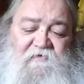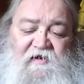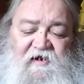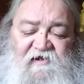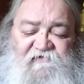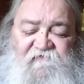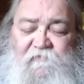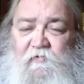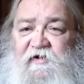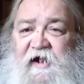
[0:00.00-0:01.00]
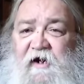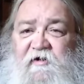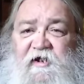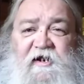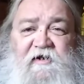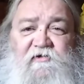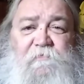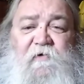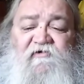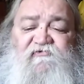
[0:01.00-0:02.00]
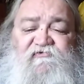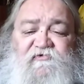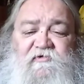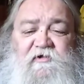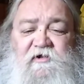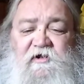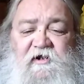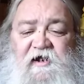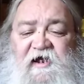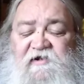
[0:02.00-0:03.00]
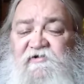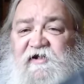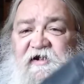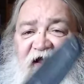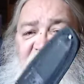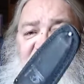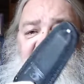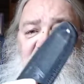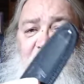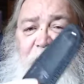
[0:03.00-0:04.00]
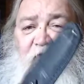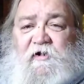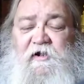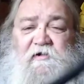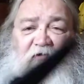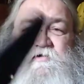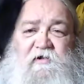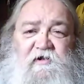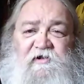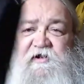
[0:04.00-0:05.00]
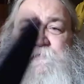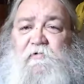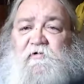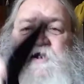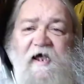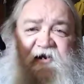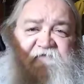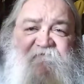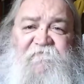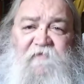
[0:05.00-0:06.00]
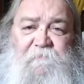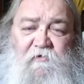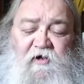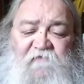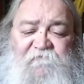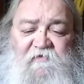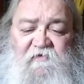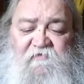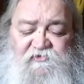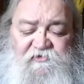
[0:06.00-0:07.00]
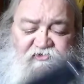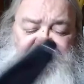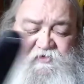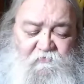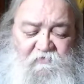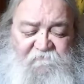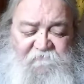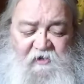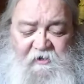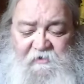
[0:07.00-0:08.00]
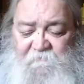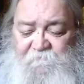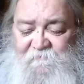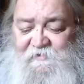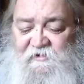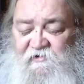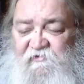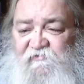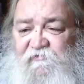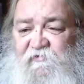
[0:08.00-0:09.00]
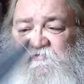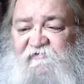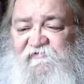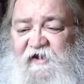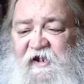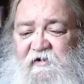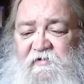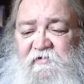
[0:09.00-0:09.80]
And I guess if you were carrying it in your purse and you didn't have the clip on it, you could pull it out and flip it off, and the, the sheath will go flying. So there is that.